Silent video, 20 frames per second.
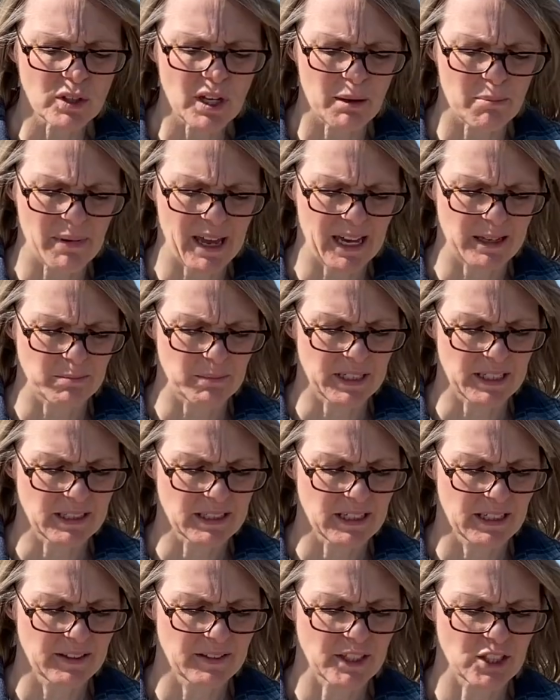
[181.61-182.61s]

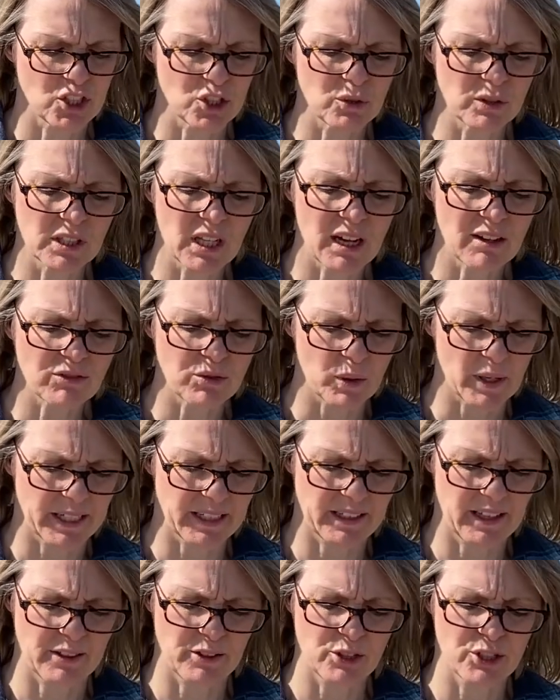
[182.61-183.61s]
commandment, that you love one
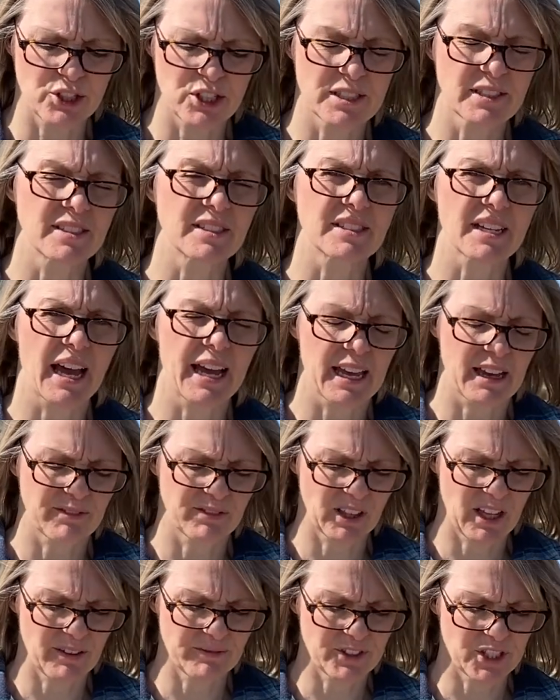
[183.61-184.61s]
another just as I have
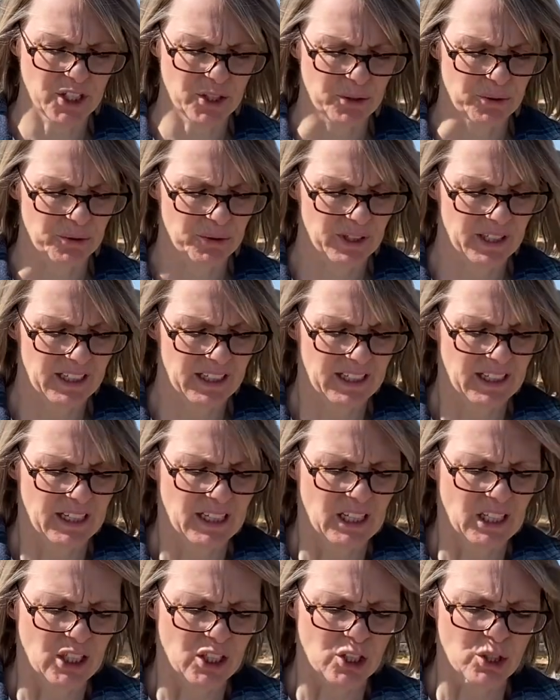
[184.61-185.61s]
loved you.
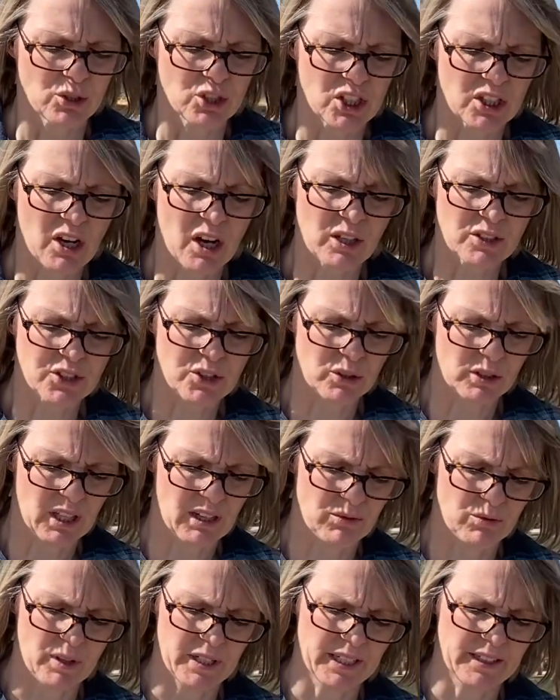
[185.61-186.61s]
You should also
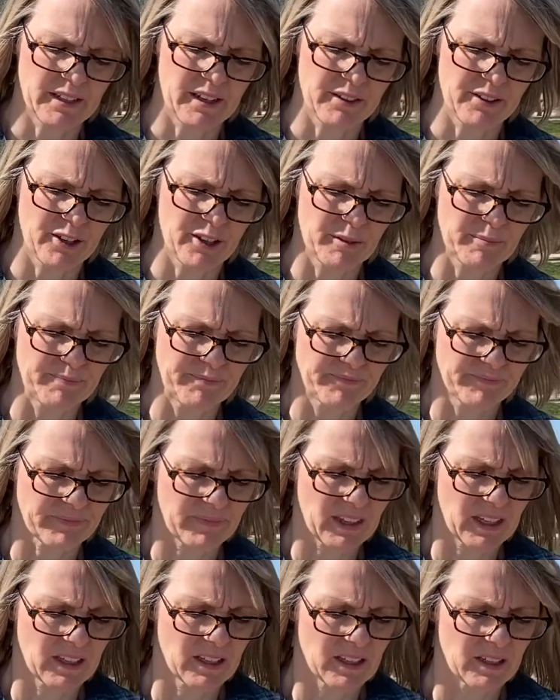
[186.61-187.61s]
love one another.
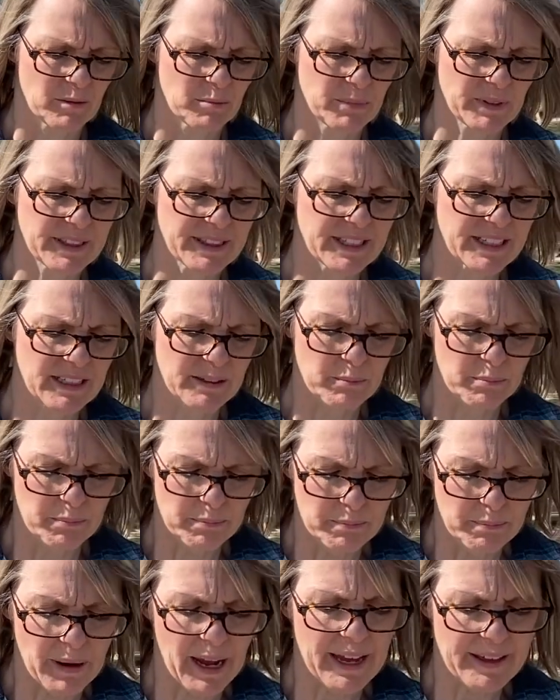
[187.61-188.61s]
But
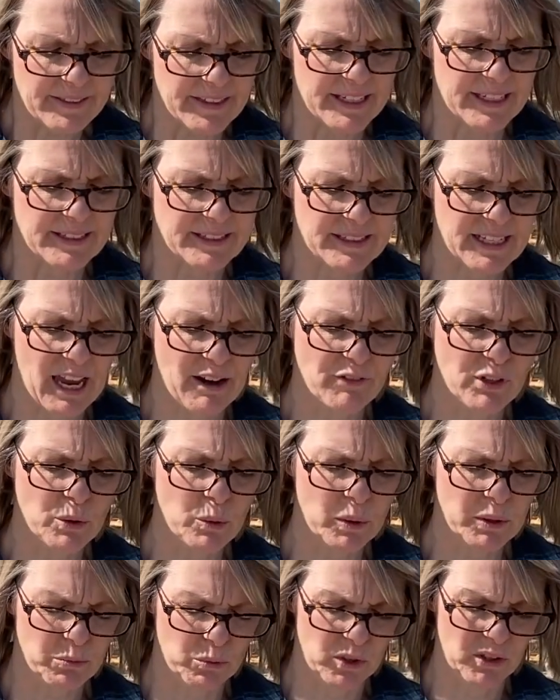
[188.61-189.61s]
by this
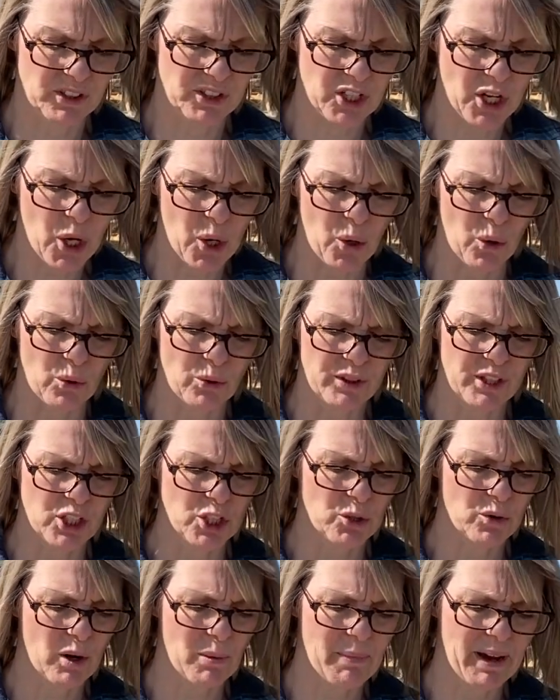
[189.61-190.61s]
everyone will know that
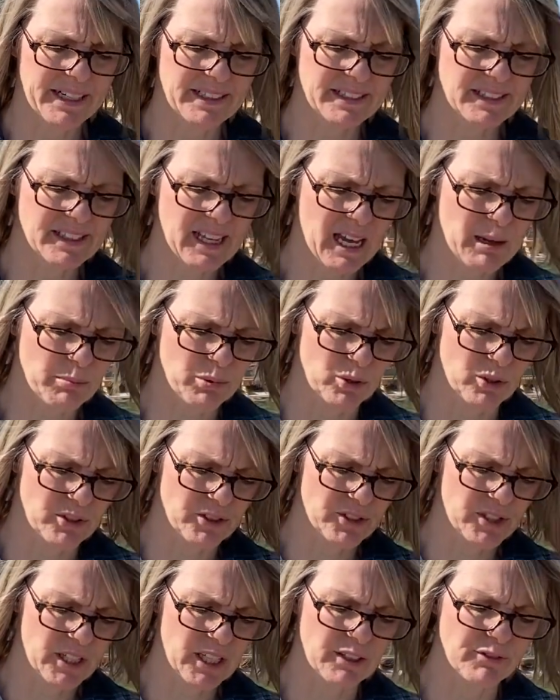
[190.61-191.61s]
you are my
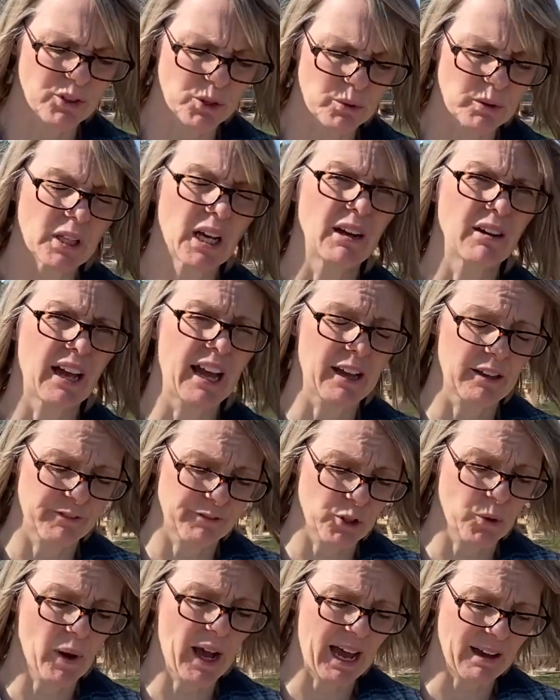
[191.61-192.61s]
disciples, if
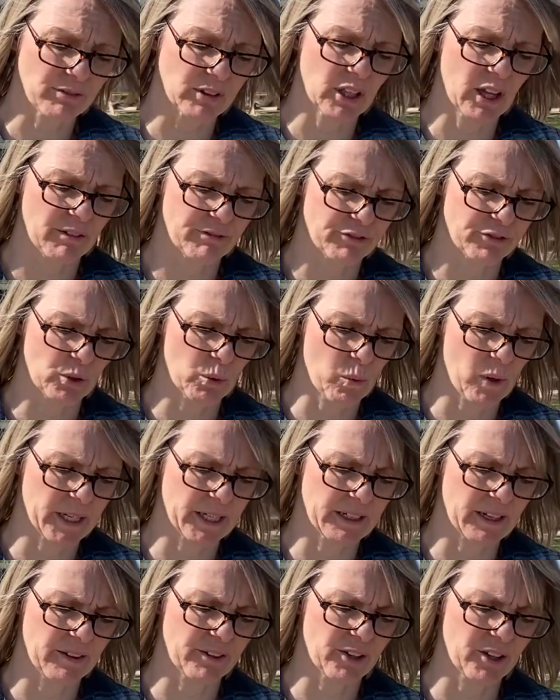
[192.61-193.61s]
you have love for one
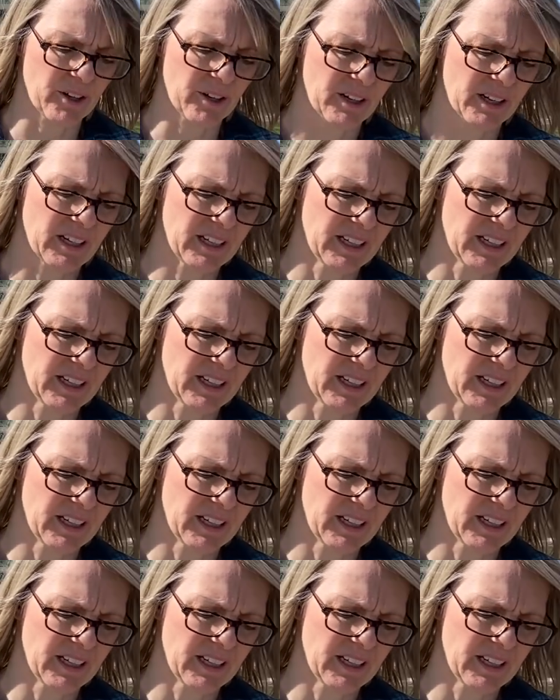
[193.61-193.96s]
another."